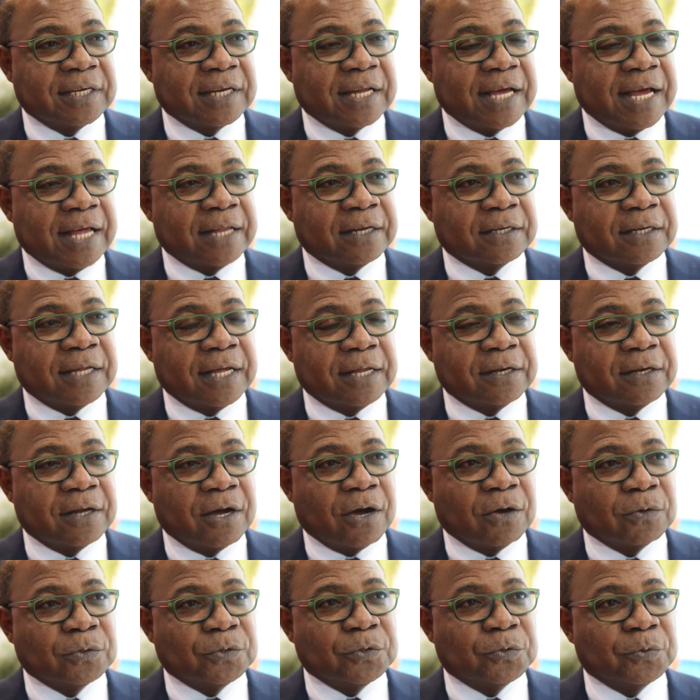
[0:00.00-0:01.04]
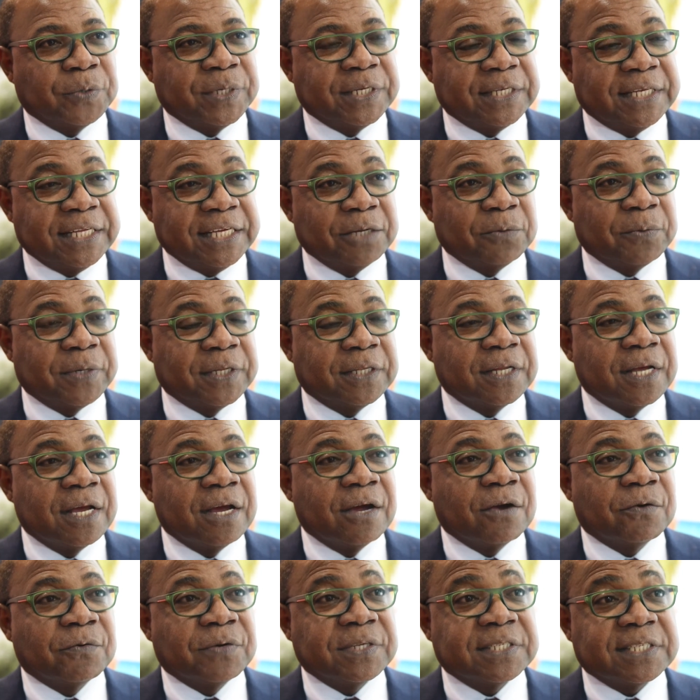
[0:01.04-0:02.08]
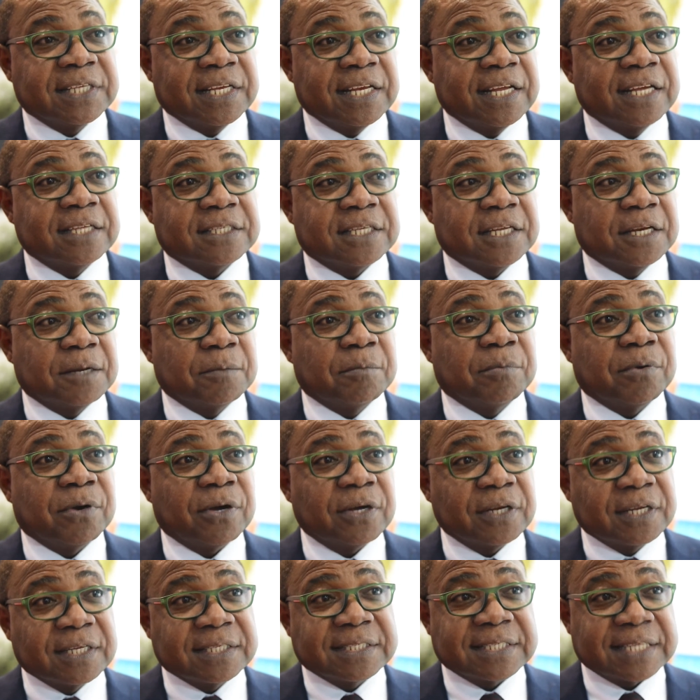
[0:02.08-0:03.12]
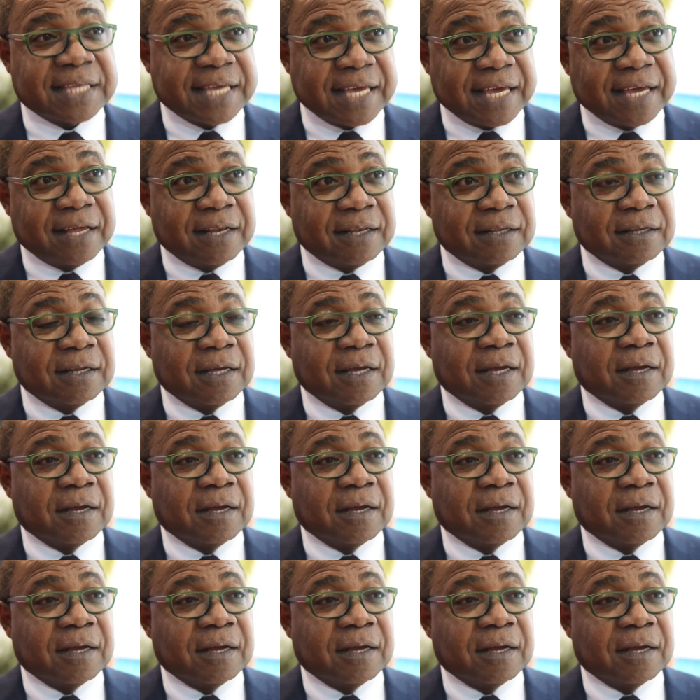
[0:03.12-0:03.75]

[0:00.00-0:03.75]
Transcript: and how do we deal with resilience on a broader scale